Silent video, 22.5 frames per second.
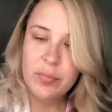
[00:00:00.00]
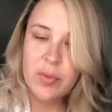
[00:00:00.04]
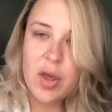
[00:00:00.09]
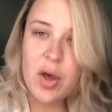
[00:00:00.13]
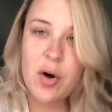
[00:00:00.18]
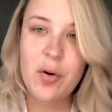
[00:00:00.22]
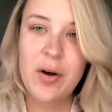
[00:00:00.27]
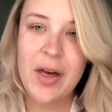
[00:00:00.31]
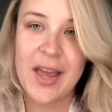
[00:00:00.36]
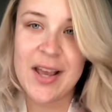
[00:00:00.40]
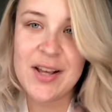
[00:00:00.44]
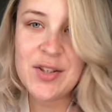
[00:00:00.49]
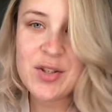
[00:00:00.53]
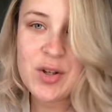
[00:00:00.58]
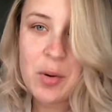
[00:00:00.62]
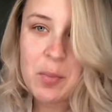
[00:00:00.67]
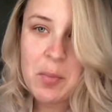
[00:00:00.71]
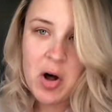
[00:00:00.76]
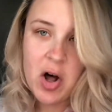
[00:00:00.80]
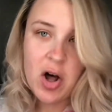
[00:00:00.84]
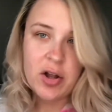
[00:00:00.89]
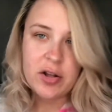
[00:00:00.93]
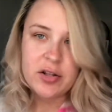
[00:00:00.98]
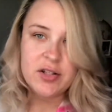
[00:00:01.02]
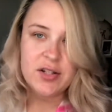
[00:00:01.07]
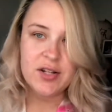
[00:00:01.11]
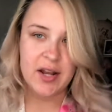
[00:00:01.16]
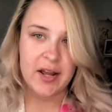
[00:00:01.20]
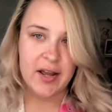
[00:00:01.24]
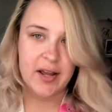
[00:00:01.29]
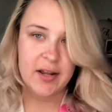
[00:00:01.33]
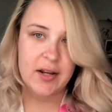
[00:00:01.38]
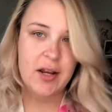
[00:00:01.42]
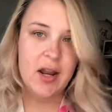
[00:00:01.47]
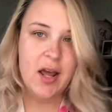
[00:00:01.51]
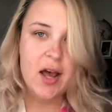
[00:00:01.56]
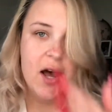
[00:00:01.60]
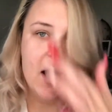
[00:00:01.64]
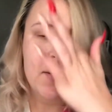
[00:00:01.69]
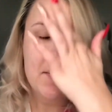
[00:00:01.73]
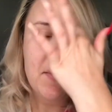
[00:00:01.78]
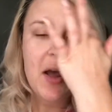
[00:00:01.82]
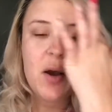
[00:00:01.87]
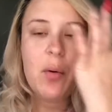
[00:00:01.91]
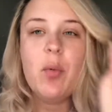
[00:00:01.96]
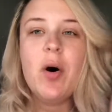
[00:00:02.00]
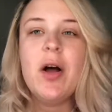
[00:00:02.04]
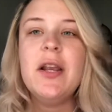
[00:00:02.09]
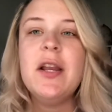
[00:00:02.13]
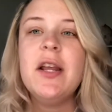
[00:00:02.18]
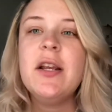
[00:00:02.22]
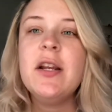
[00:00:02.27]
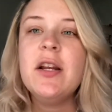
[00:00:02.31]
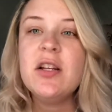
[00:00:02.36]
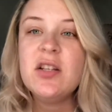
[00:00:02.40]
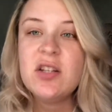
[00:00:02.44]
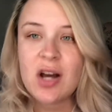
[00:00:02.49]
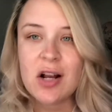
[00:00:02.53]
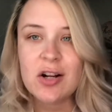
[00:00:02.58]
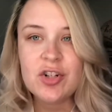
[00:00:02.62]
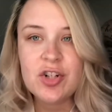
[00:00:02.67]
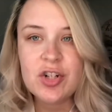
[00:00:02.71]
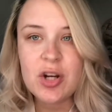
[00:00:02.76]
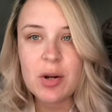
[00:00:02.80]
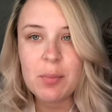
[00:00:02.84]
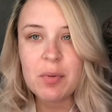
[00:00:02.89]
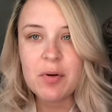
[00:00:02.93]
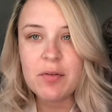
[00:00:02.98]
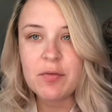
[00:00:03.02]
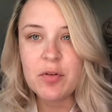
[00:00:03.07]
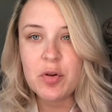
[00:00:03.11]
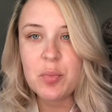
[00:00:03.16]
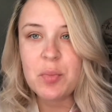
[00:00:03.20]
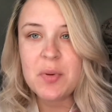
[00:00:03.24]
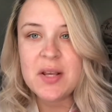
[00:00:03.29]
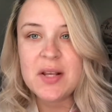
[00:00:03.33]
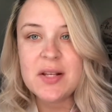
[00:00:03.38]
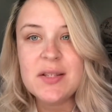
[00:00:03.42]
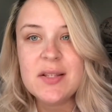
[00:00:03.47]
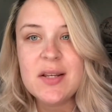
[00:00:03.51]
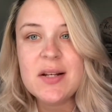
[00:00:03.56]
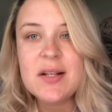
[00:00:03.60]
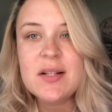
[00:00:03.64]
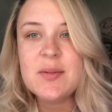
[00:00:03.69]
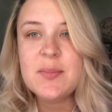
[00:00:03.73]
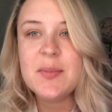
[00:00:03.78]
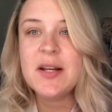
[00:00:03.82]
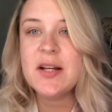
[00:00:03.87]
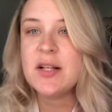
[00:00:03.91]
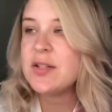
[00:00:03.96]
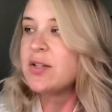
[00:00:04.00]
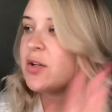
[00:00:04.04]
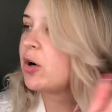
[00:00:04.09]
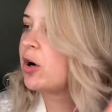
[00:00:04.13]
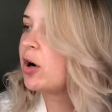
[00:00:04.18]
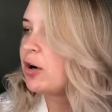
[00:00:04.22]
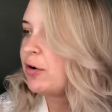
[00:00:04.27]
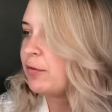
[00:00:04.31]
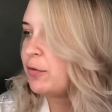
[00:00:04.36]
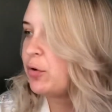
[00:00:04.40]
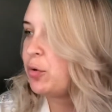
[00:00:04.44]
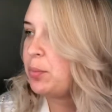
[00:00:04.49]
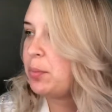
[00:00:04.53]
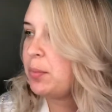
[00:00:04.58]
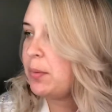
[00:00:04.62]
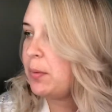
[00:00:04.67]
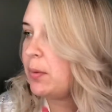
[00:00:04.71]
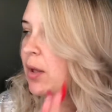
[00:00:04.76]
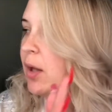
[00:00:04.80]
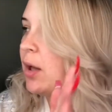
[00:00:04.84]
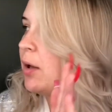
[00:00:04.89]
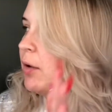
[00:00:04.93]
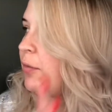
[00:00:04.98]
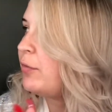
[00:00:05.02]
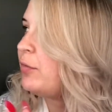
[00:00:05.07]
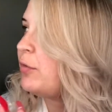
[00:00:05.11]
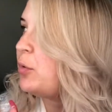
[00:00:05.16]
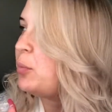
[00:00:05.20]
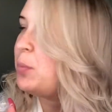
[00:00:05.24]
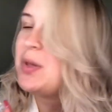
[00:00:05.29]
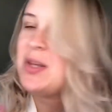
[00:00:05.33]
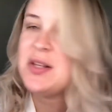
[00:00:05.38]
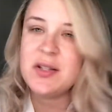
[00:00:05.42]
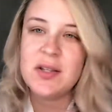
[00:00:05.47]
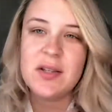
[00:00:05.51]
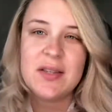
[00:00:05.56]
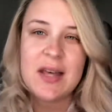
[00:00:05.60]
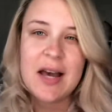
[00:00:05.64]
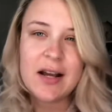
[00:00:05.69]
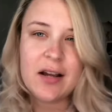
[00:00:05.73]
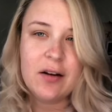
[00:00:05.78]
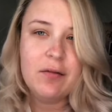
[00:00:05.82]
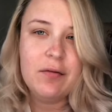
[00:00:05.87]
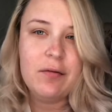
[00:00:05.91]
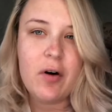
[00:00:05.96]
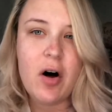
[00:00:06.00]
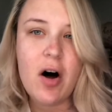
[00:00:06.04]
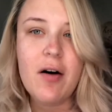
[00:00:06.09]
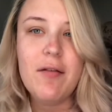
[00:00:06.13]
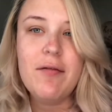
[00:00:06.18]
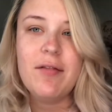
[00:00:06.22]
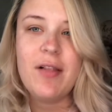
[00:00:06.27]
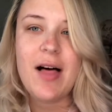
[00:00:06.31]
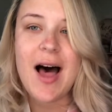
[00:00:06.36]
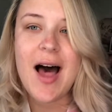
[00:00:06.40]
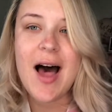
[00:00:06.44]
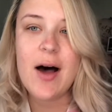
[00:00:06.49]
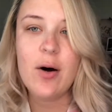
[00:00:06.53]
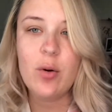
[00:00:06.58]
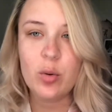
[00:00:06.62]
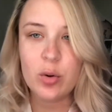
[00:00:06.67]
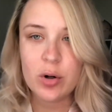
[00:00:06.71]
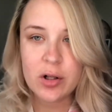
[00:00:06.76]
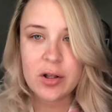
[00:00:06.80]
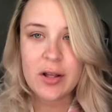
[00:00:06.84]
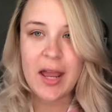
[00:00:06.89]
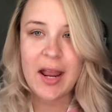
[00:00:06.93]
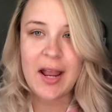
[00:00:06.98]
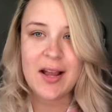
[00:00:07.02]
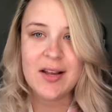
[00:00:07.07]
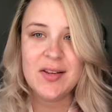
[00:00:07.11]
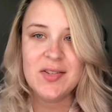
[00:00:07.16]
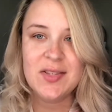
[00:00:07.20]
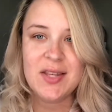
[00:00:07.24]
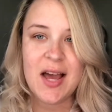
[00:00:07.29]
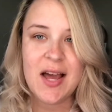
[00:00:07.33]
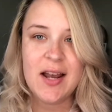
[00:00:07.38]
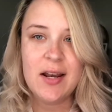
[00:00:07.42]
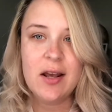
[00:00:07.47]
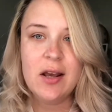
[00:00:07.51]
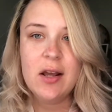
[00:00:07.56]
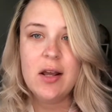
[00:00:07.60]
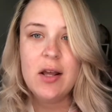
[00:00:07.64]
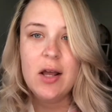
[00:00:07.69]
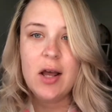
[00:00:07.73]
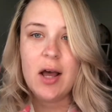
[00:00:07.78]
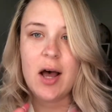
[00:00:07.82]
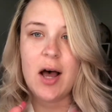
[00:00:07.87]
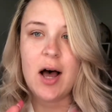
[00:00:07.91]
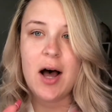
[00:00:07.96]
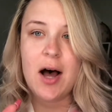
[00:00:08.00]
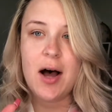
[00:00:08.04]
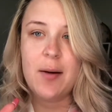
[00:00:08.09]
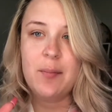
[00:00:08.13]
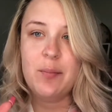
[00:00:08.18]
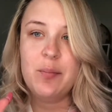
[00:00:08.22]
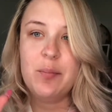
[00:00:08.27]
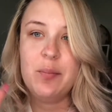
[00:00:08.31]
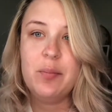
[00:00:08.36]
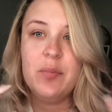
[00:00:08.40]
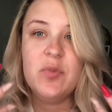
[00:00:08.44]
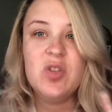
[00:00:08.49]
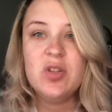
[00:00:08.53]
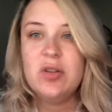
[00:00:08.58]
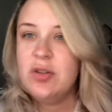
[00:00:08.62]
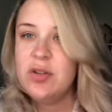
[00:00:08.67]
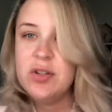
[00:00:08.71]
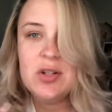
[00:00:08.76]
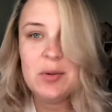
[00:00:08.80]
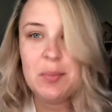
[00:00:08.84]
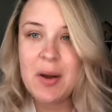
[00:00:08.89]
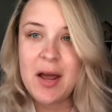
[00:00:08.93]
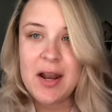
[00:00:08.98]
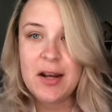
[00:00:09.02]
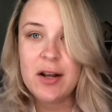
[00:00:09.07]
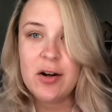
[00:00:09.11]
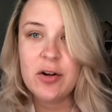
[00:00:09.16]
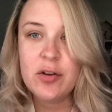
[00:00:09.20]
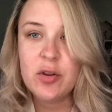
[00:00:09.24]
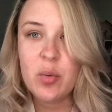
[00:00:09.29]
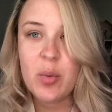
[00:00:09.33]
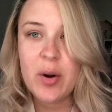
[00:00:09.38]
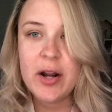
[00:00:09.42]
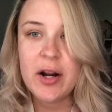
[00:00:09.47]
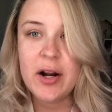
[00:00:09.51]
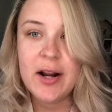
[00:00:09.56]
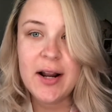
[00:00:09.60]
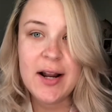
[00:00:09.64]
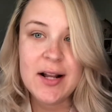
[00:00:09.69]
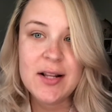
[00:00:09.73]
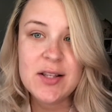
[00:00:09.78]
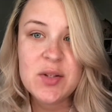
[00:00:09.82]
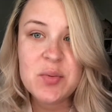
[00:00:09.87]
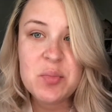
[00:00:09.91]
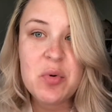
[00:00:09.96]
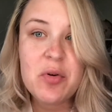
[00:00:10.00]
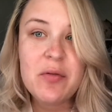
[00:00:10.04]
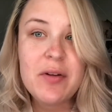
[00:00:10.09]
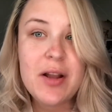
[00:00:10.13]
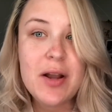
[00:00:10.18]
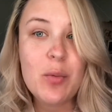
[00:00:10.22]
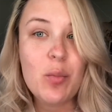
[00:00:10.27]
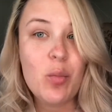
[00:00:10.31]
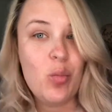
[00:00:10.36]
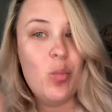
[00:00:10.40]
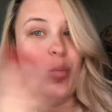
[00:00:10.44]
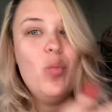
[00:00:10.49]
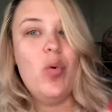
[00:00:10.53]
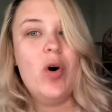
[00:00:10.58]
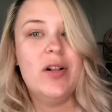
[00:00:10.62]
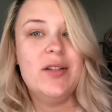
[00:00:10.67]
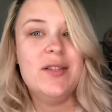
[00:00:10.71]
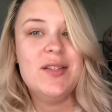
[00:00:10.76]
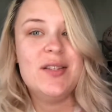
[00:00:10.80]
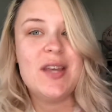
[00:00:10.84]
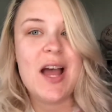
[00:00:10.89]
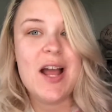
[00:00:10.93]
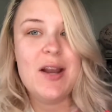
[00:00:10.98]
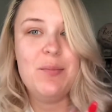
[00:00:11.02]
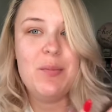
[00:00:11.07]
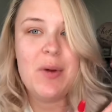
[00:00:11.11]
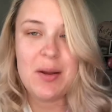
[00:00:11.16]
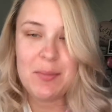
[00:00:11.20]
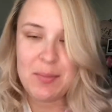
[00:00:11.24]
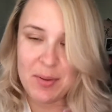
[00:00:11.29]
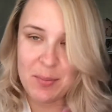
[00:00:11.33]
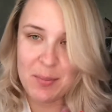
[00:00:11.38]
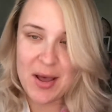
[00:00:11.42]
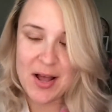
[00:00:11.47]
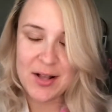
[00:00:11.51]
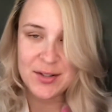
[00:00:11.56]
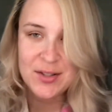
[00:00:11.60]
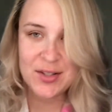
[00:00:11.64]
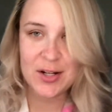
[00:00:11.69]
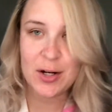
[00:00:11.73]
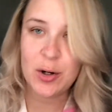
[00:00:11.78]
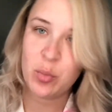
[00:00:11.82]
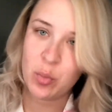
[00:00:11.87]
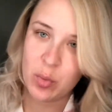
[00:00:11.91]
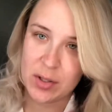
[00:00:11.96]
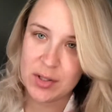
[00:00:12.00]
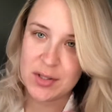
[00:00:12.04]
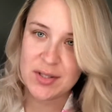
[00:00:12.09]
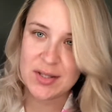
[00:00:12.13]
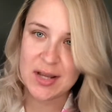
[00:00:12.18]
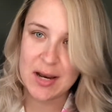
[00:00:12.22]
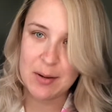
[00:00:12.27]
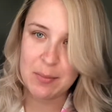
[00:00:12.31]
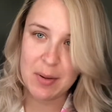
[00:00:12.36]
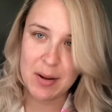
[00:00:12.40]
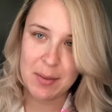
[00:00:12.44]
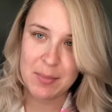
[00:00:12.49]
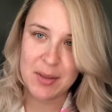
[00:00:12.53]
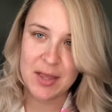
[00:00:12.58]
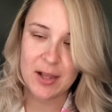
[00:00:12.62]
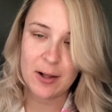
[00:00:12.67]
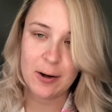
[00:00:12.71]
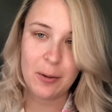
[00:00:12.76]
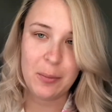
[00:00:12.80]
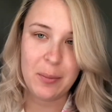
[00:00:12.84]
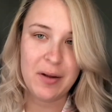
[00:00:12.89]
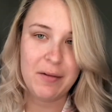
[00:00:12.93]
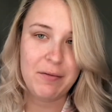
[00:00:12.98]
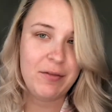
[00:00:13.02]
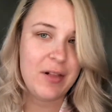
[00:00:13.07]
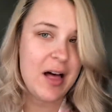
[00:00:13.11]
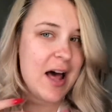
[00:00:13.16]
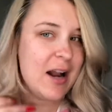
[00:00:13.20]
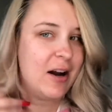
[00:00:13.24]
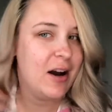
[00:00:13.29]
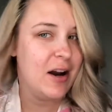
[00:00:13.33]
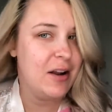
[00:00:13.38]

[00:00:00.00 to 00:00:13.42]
Okay, so I'm all done. I went in and touched up a few pieces because there are a few pieces that can fall flat, or like I said, depending on the way your hand's moving, one side might be bouncier, one side might be a little bit flatter.